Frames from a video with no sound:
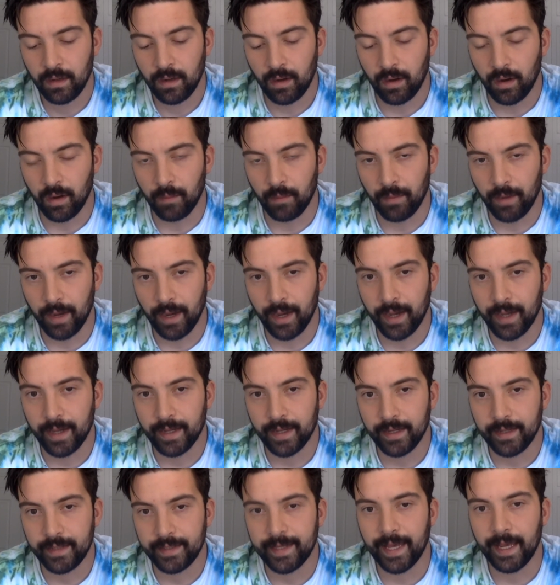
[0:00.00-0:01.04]
on my
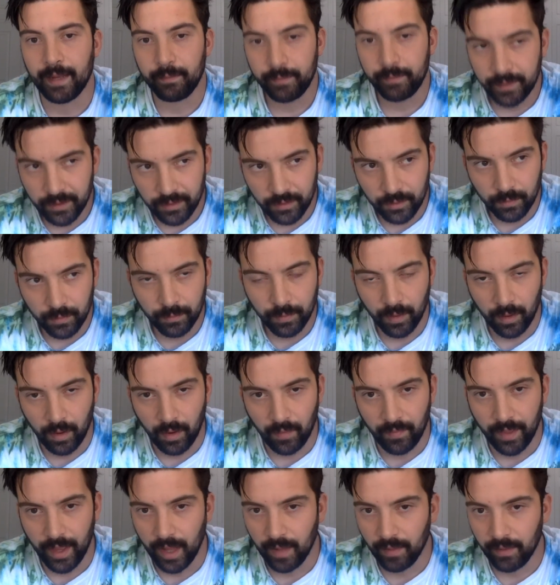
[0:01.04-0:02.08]
GameCube
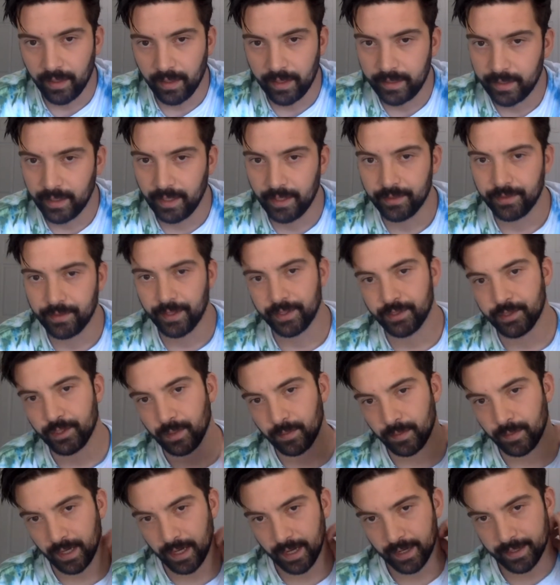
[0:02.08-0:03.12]
on that that
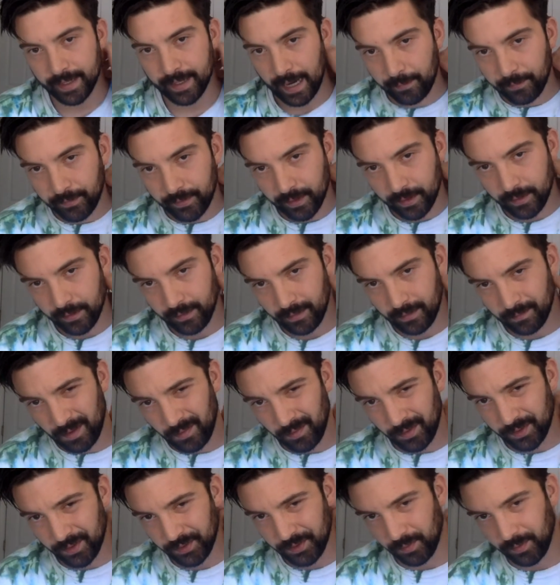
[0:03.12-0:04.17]
GBA adapter. I'm not
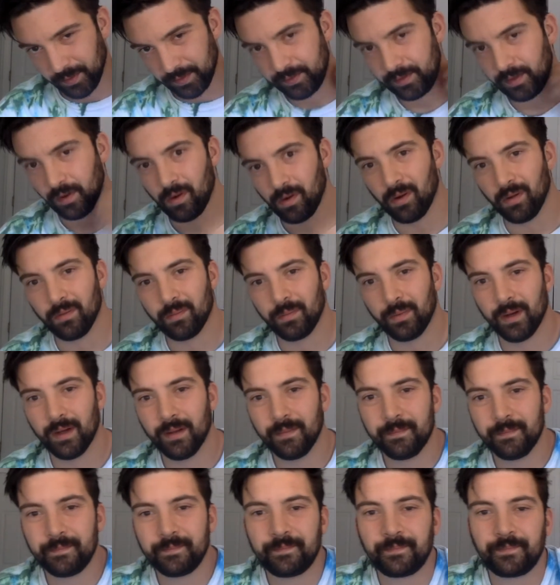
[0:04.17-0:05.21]
really sure what it's called, but
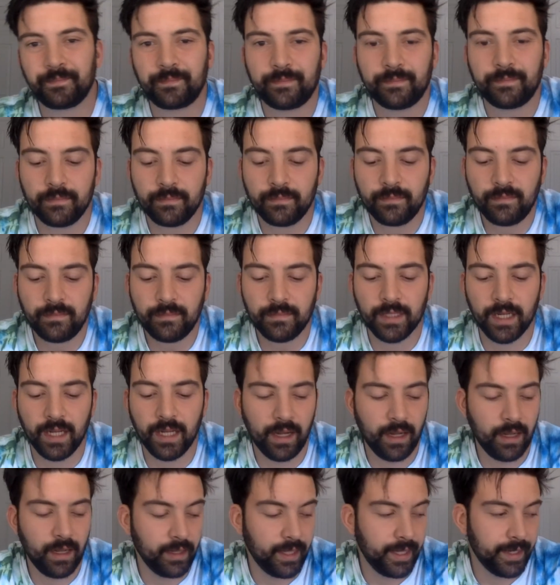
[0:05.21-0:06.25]

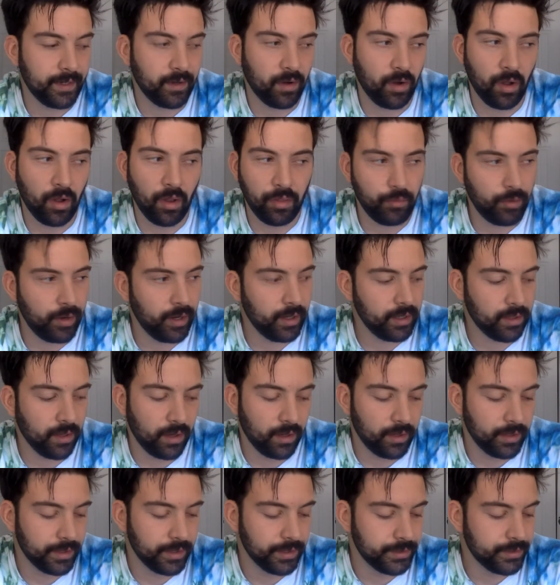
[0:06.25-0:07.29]
all throughout
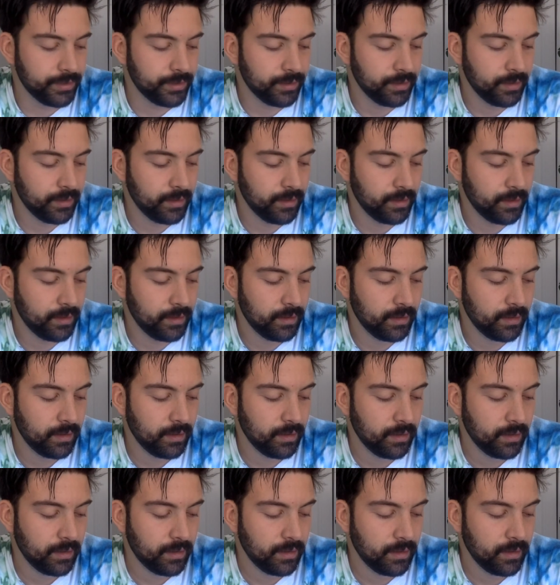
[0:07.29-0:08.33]
college,
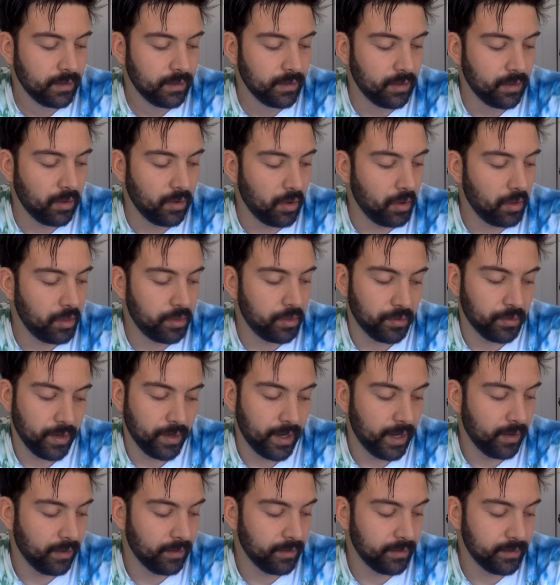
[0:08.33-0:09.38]
all
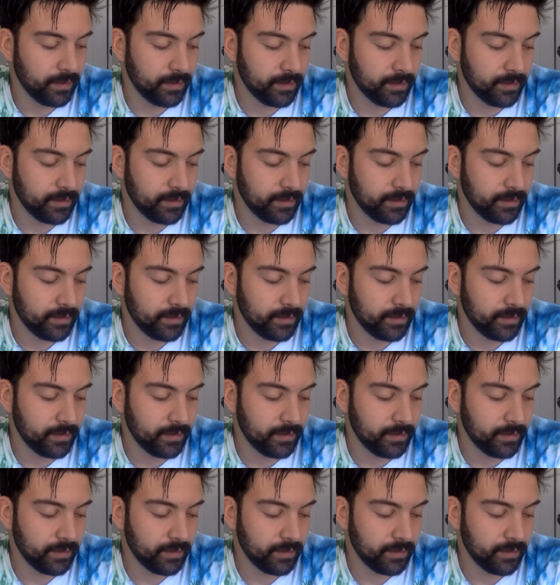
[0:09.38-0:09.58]
throughout